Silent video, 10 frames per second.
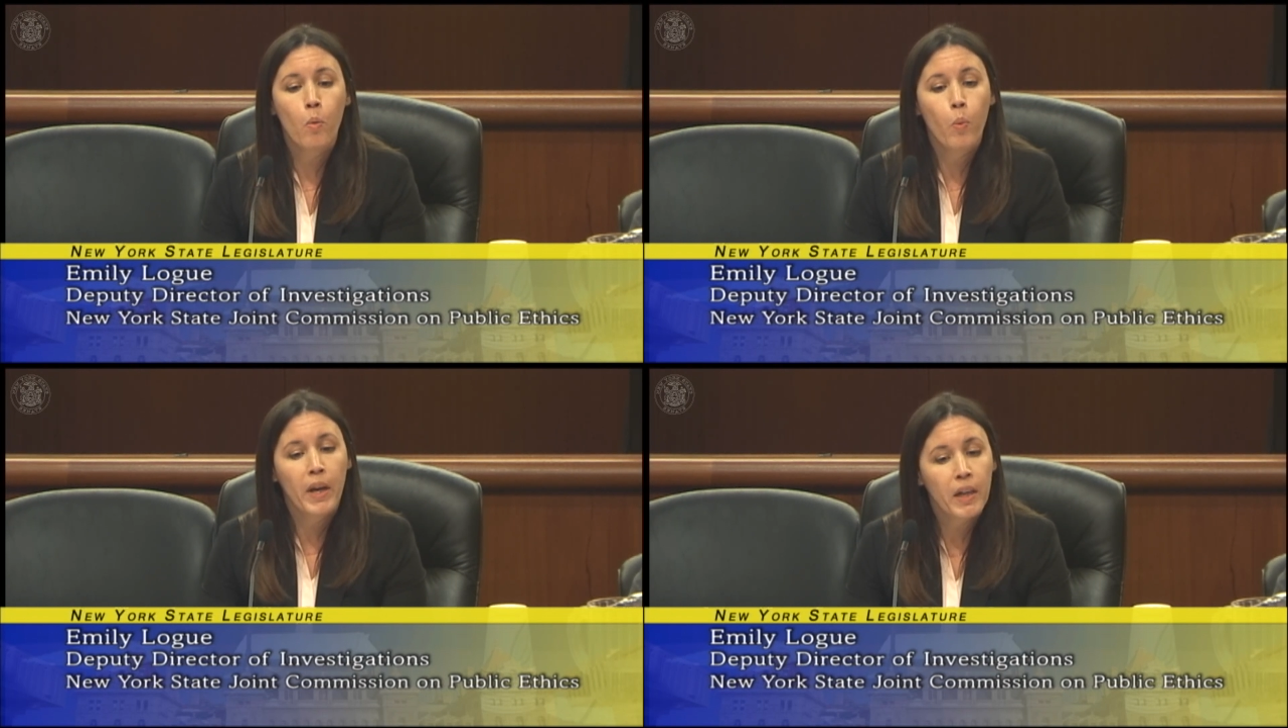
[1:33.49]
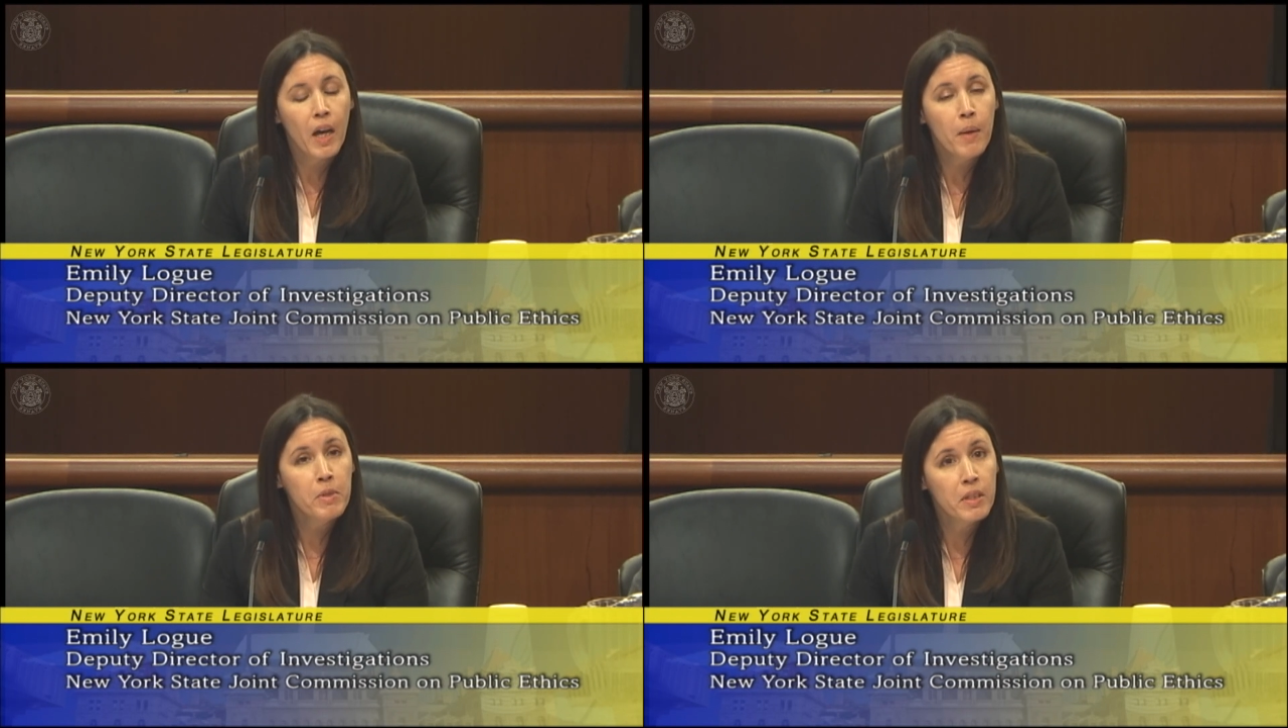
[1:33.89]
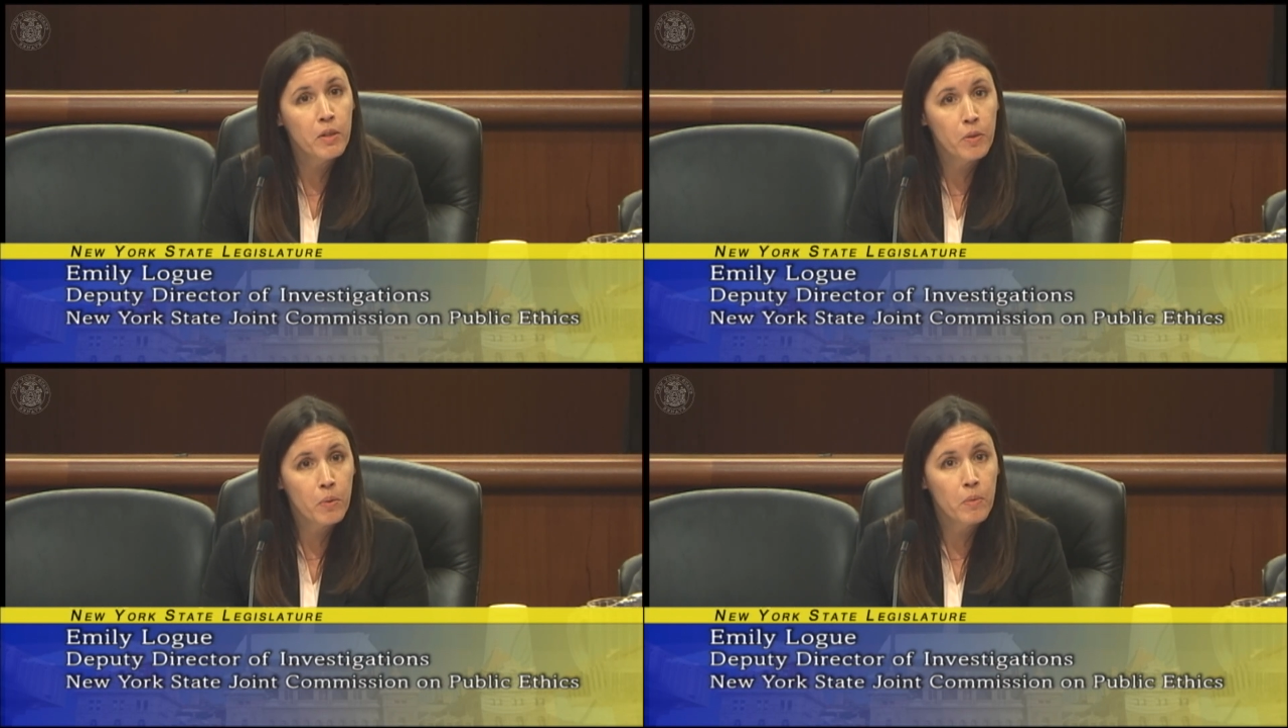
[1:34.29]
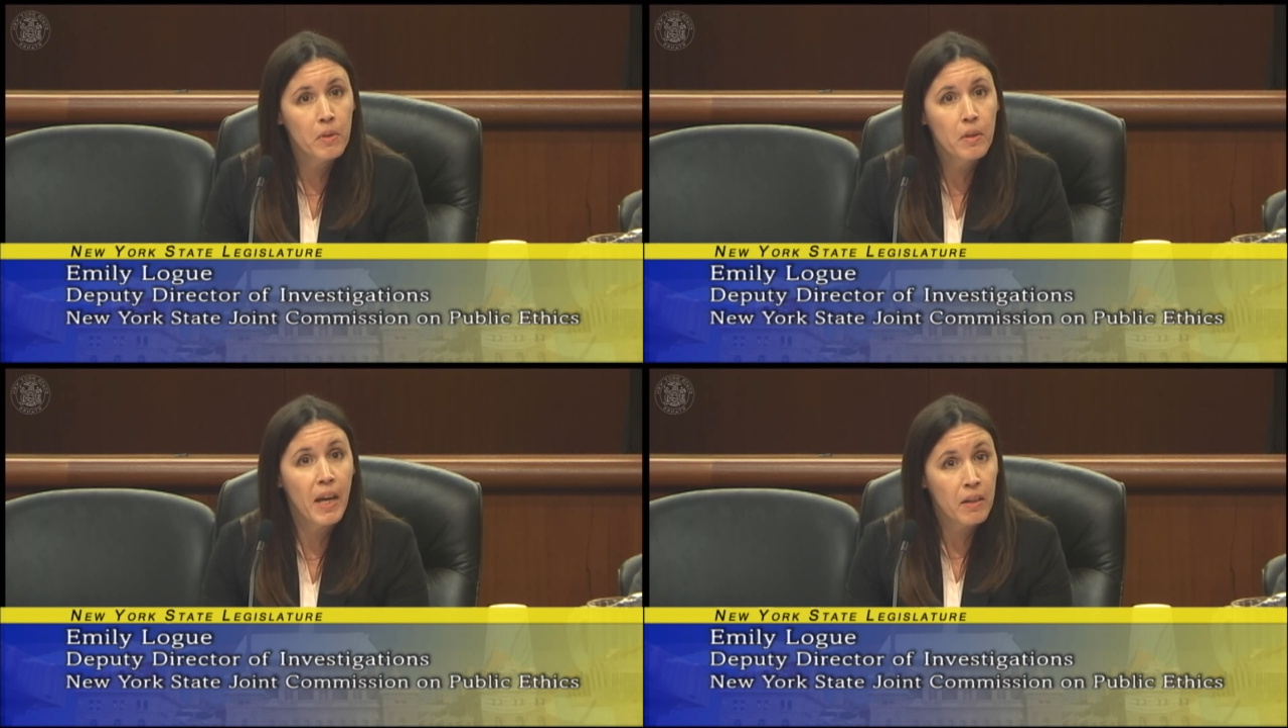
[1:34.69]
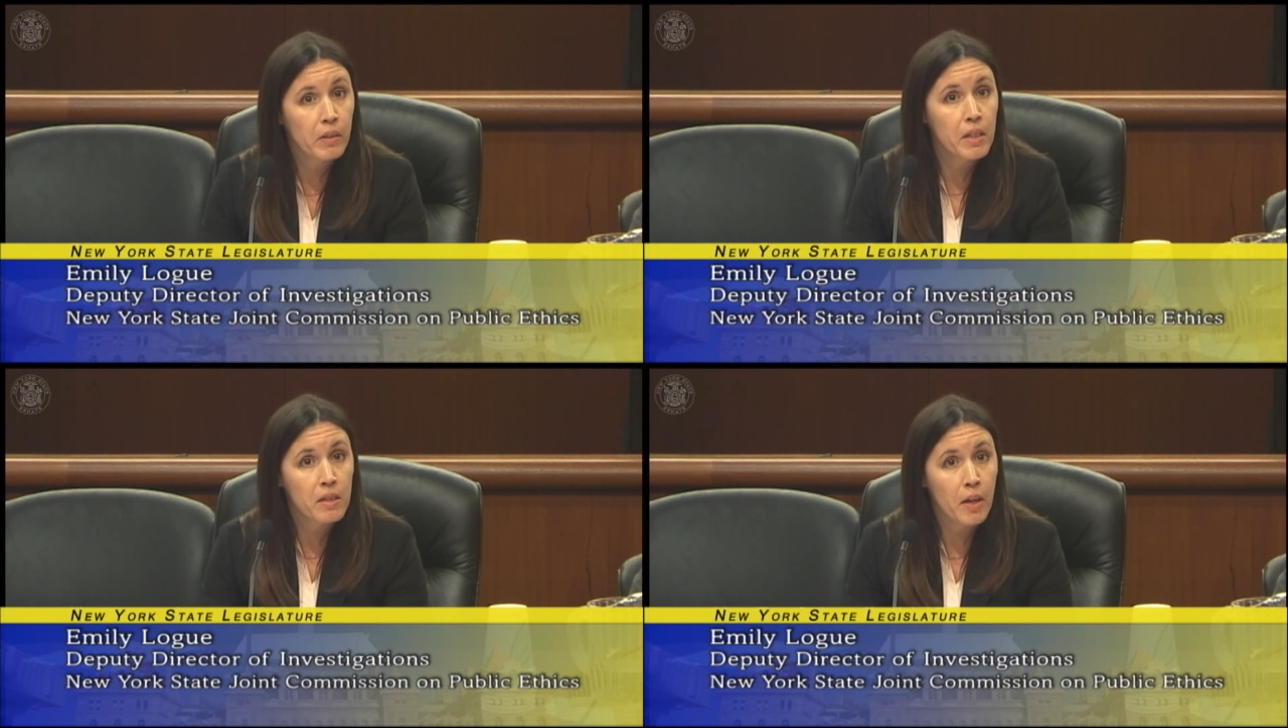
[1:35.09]
When it comes to
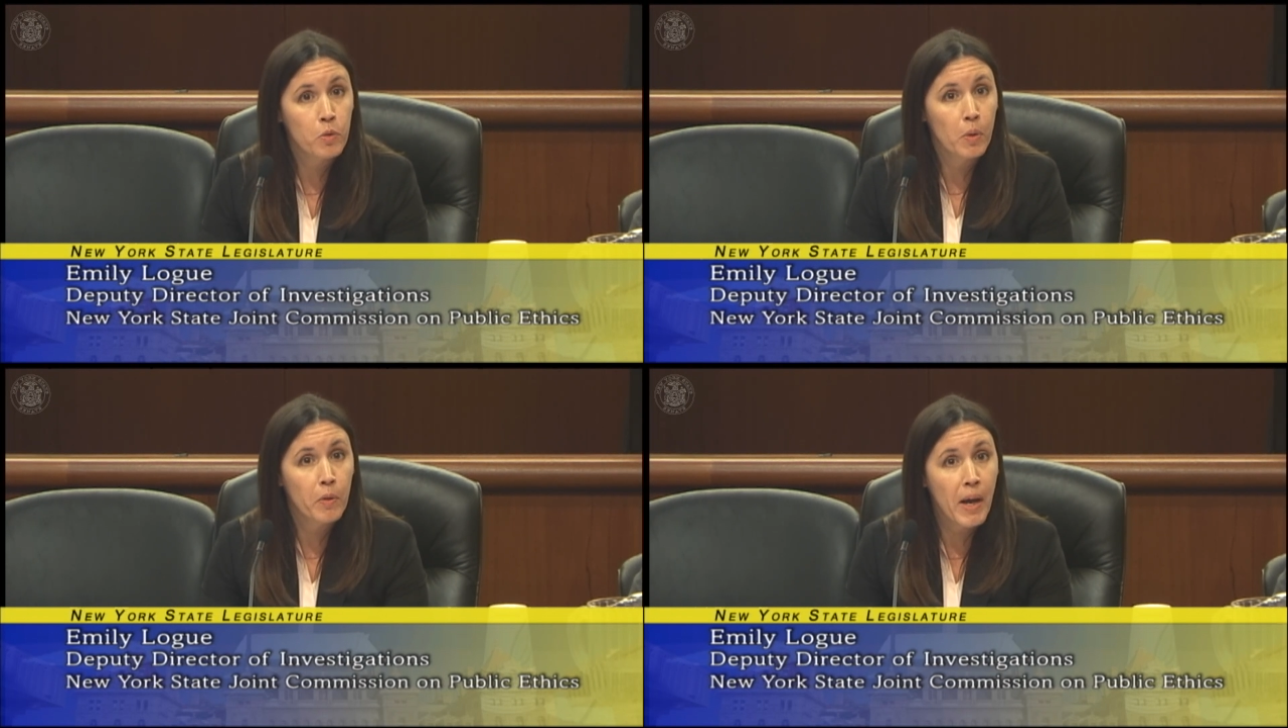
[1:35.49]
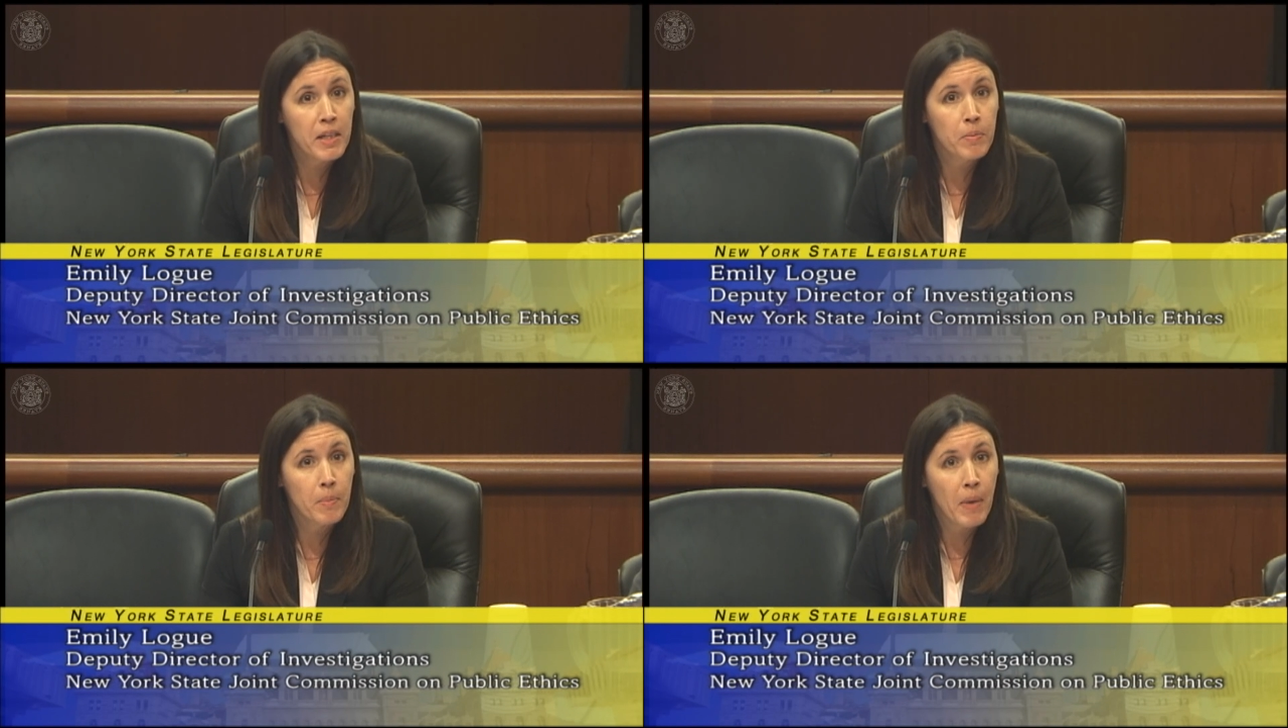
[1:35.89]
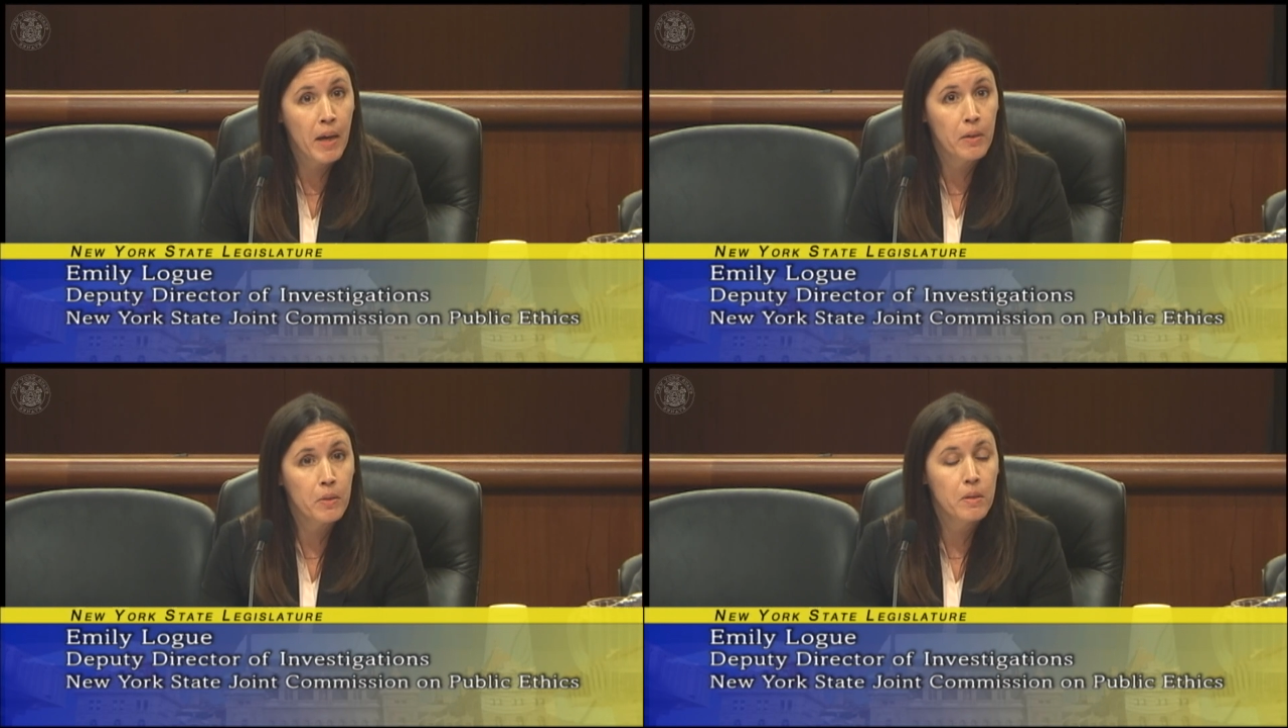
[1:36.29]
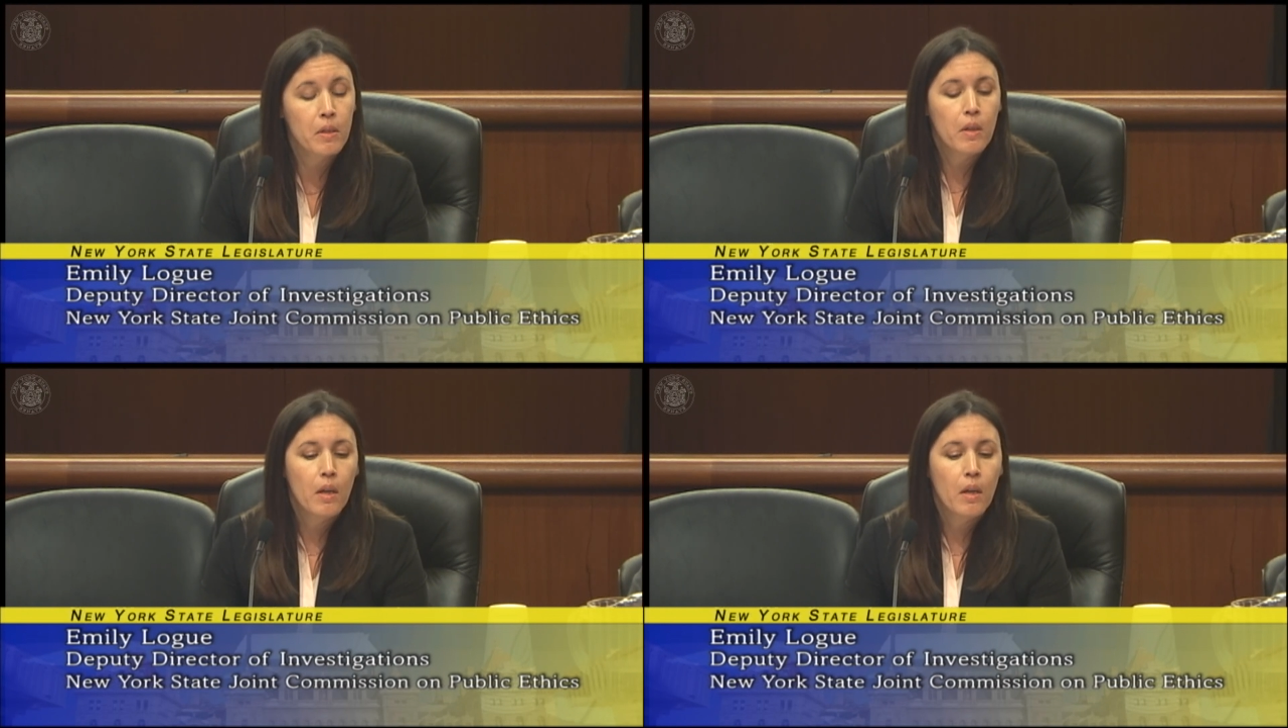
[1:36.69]
handling sexual harassment matters,